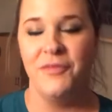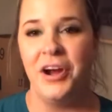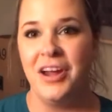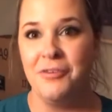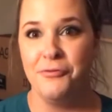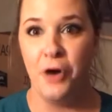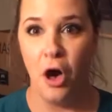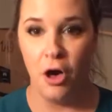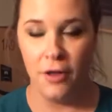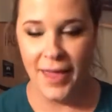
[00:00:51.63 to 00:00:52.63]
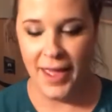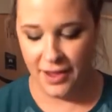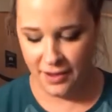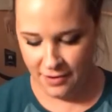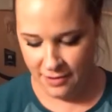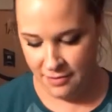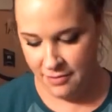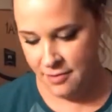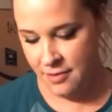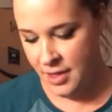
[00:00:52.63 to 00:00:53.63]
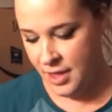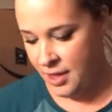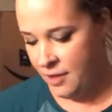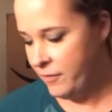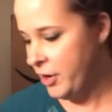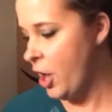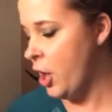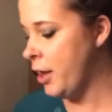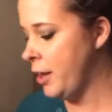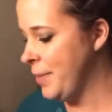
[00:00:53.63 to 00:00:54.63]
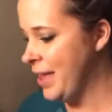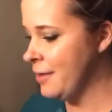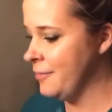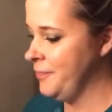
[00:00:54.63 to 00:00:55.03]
Very fall-like, autumny.